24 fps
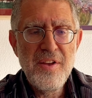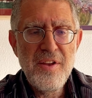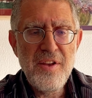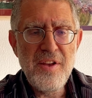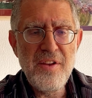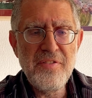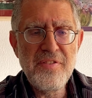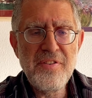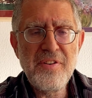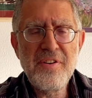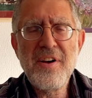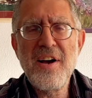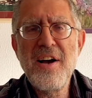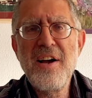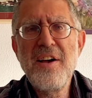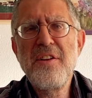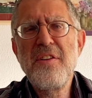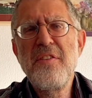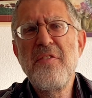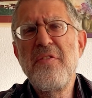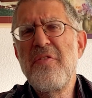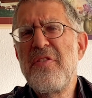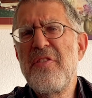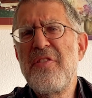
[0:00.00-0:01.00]
is a kind
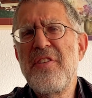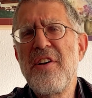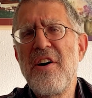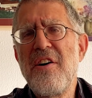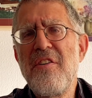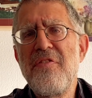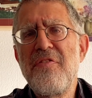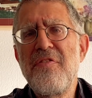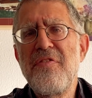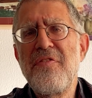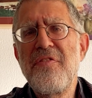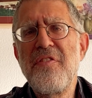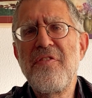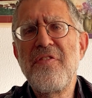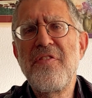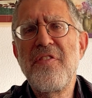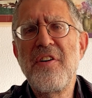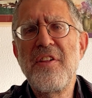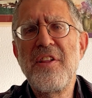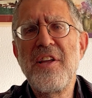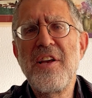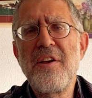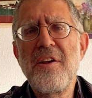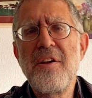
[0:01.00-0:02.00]
of
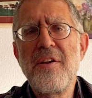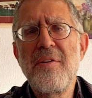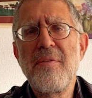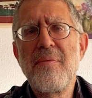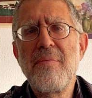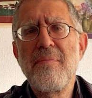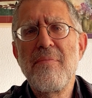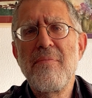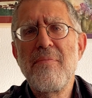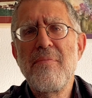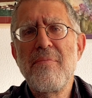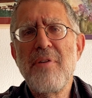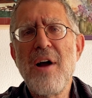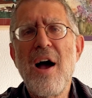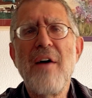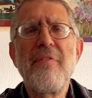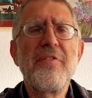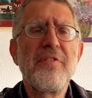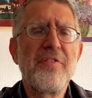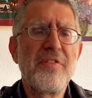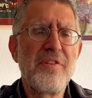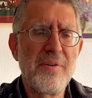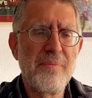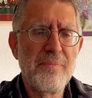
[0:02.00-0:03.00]
self-fulfilling
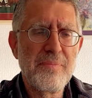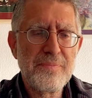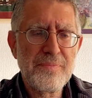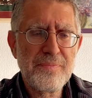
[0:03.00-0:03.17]
prophecy.